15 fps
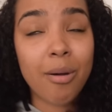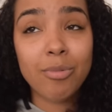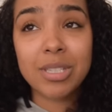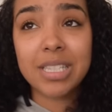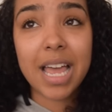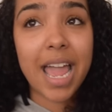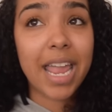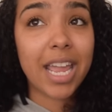I
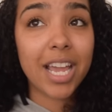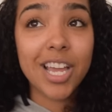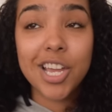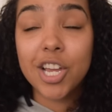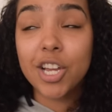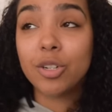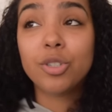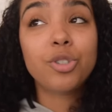was like,
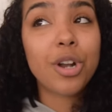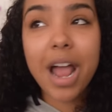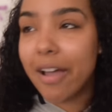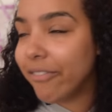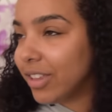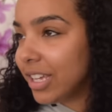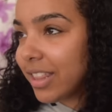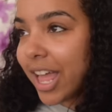
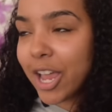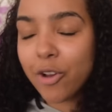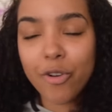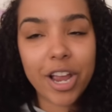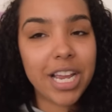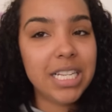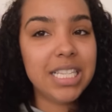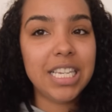traveling like
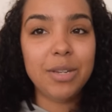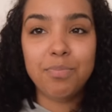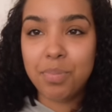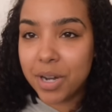crazy,